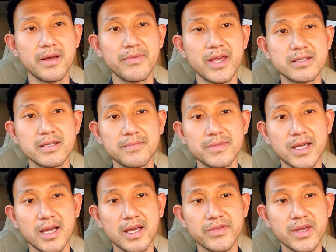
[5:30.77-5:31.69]
That's
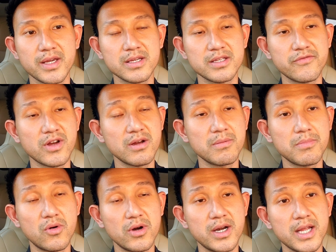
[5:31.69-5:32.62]
something I think is very
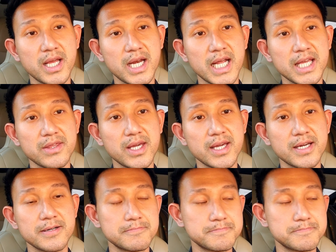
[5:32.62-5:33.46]
important, and I think